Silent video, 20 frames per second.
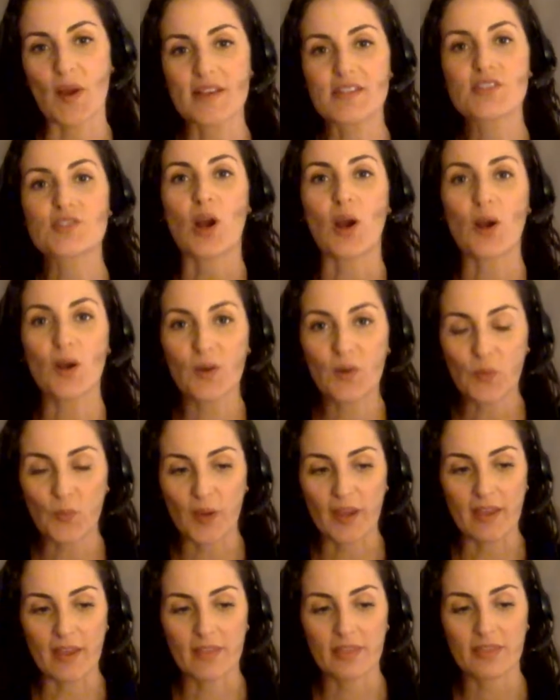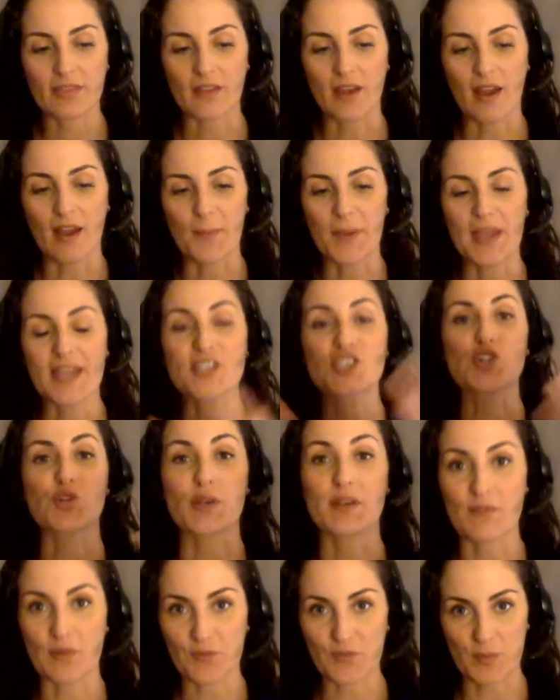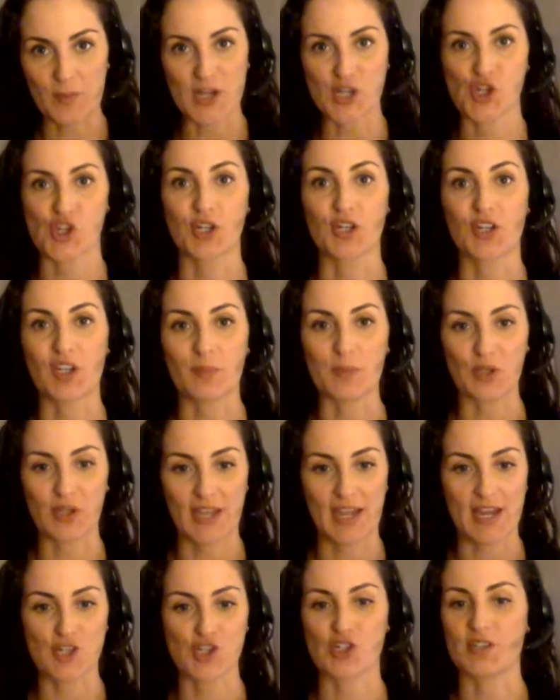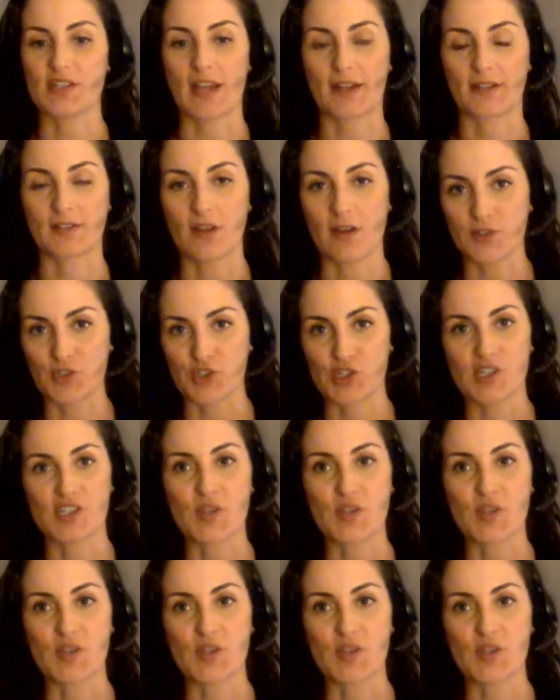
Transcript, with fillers: I start with history of information and communication technology.